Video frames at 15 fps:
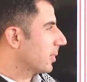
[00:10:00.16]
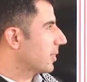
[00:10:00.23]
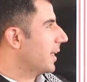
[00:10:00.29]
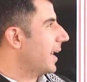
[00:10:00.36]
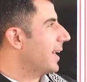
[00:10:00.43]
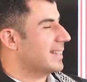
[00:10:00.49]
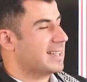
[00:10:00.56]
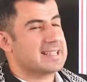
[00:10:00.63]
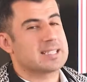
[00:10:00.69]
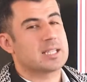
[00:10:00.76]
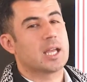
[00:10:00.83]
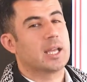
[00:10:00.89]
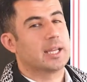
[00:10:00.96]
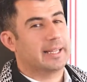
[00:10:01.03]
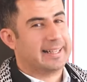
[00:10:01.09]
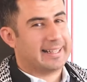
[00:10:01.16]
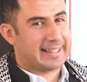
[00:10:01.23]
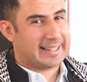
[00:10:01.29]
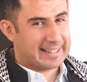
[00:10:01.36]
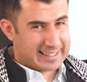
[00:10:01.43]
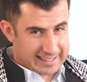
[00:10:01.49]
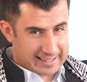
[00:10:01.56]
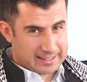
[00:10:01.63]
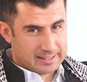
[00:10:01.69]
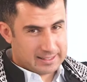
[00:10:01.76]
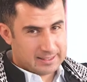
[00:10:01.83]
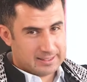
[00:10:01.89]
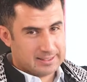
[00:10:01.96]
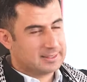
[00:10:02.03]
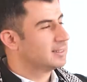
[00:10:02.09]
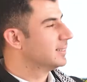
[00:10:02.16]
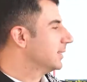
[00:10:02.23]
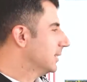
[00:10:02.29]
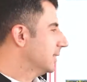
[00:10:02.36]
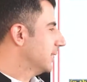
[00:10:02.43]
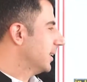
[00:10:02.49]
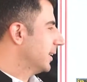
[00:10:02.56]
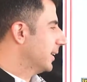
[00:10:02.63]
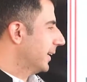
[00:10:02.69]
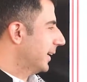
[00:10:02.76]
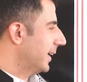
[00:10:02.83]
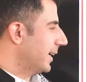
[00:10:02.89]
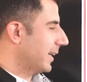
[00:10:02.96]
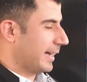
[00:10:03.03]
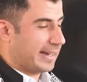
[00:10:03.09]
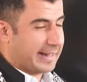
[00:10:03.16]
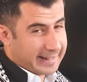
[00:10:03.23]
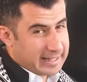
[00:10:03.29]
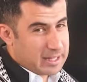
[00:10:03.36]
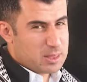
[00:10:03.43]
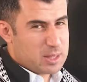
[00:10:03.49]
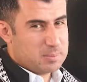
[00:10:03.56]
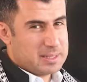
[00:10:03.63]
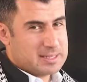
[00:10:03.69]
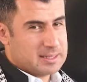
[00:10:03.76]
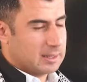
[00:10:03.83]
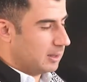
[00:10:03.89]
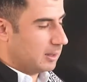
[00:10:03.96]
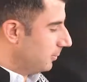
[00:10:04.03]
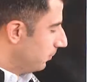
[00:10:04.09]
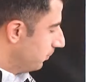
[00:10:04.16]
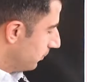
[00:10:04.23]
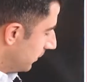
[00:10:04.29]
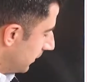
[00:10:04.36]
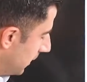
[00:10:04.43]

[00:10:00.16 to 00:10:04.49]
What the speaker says: That is re. Re in the middle,